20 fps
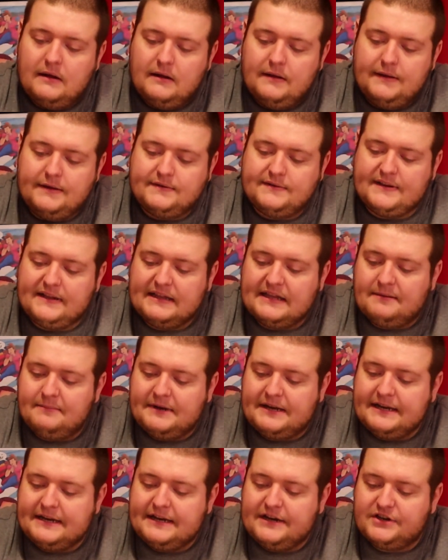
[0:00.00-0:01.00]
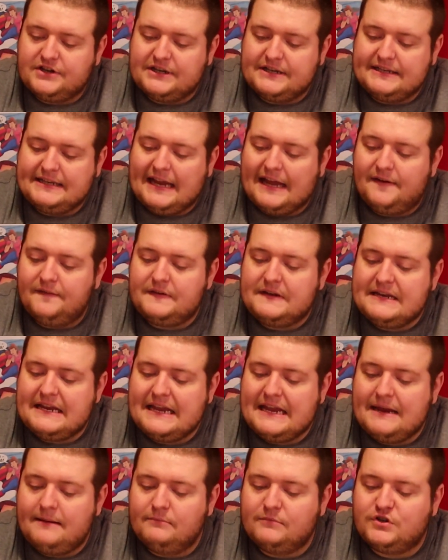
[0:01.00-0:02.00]
This is a limited edition dev
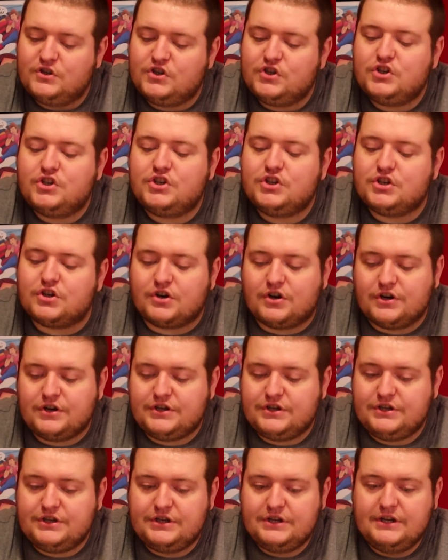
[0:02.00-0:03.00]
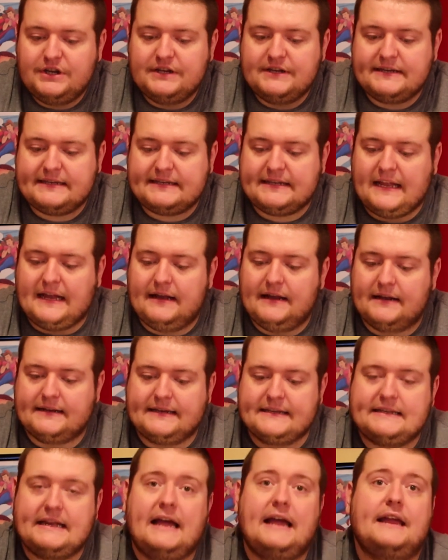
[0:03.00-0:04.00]
team shirt
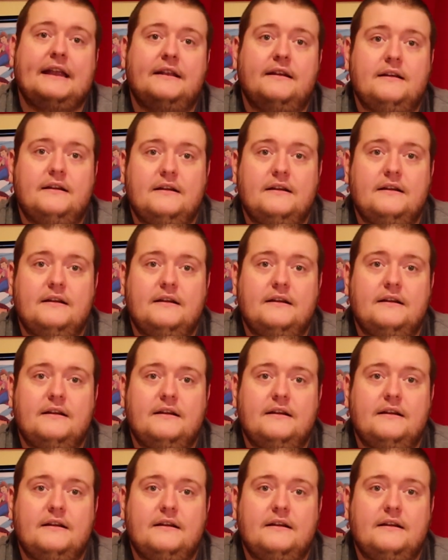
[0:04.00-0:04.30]
design.